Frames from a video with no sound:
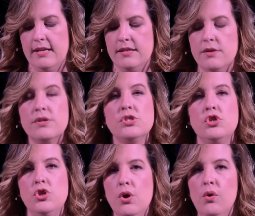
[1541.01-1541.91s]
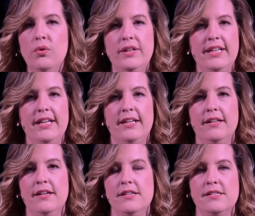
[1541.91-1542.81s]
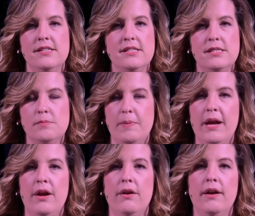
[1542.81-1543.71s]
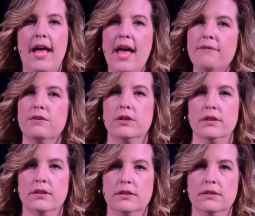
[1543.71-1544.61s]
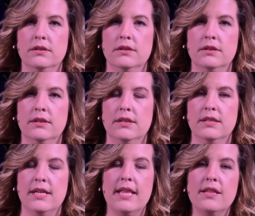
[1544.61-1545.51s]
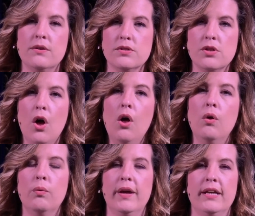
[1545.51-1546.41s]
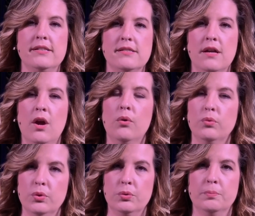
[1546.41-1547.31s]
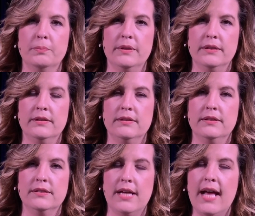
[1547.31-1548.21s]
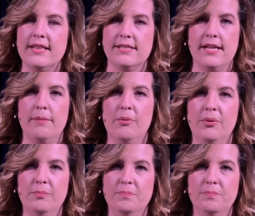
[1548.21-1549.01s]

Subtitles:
There is no need to despair ever, and there is always room at the table.